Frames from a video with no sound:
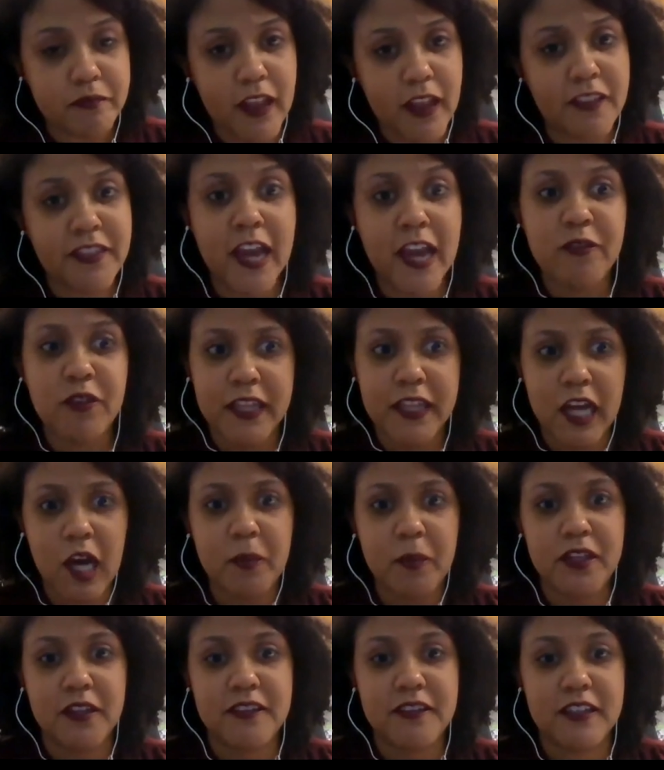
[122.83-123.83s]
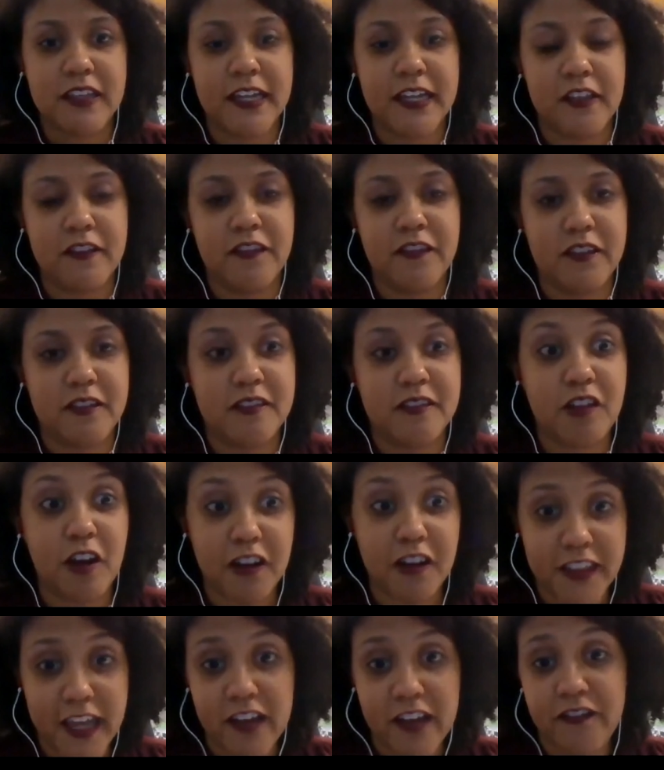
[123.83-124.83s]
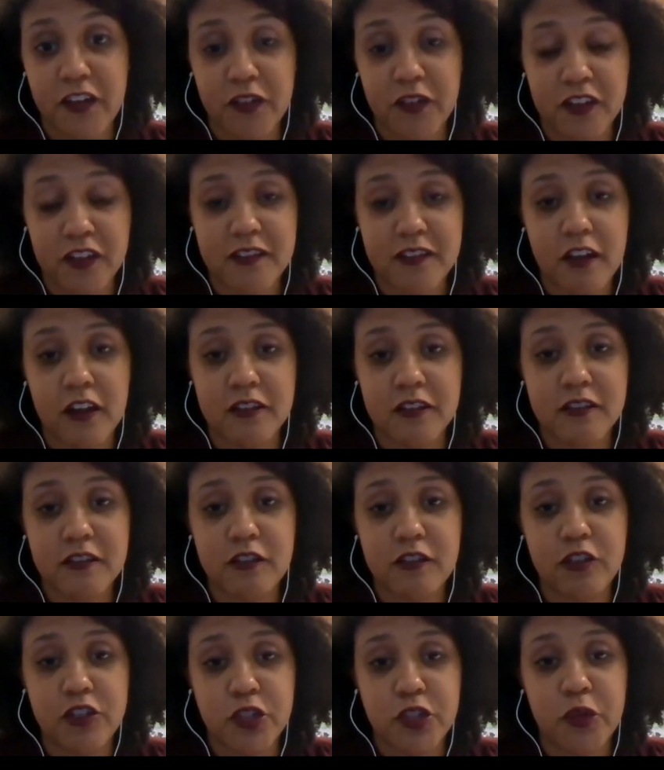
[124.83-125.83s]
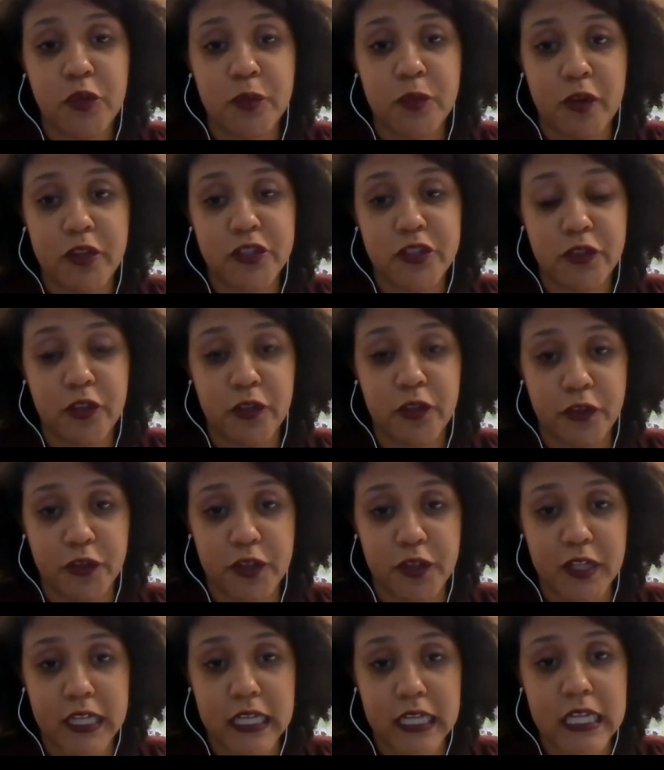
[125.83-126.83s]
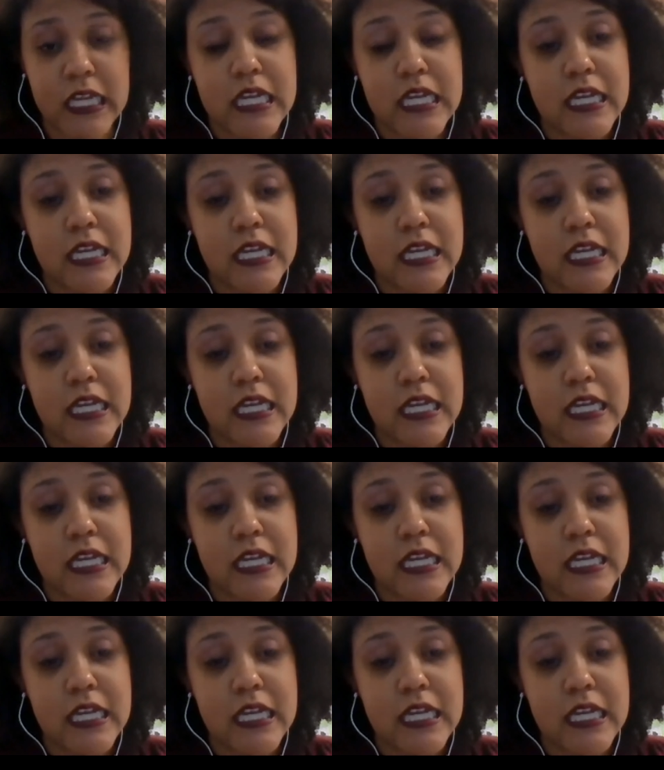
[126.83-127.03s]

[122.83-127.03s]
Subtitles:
that really helped us to kind of start that focus on social emotional learning.